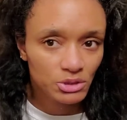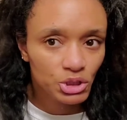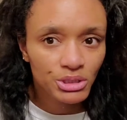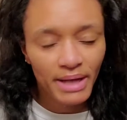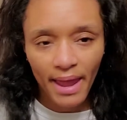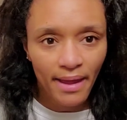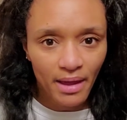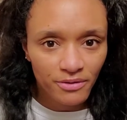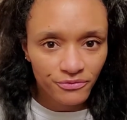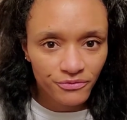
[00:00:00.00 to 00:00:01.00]
could
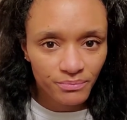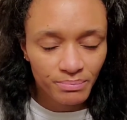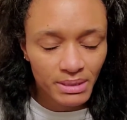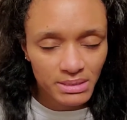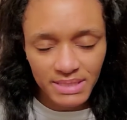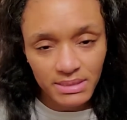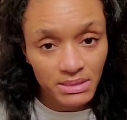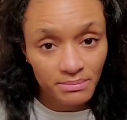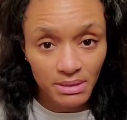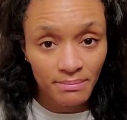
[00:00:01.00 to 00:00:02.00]
have because I
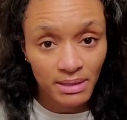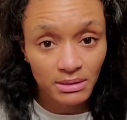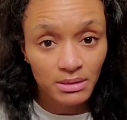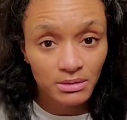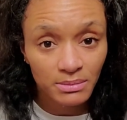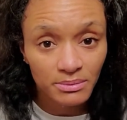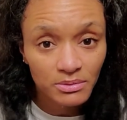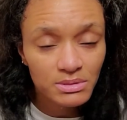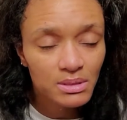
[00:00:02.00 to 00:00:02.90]
didn't meet my deductible.